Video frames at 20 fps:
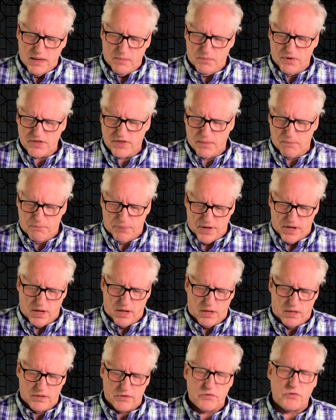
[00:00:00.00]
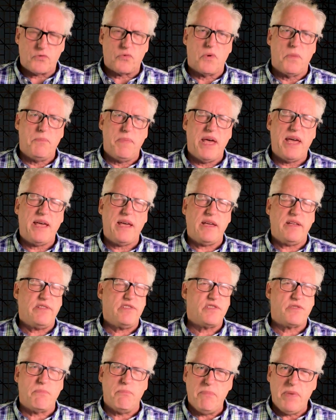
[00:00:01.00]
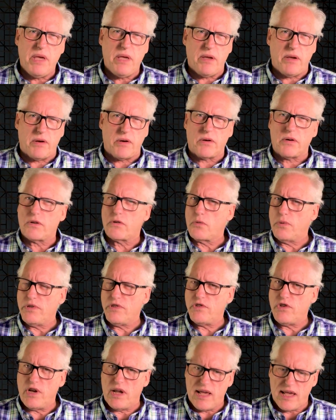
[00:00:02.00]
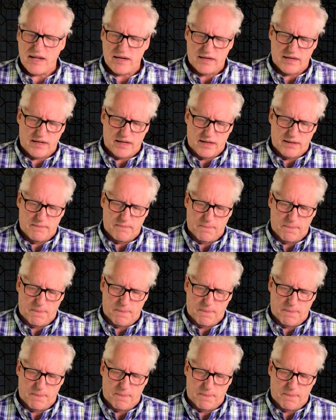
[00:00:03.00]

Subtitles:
but the bond remains mere Christianity.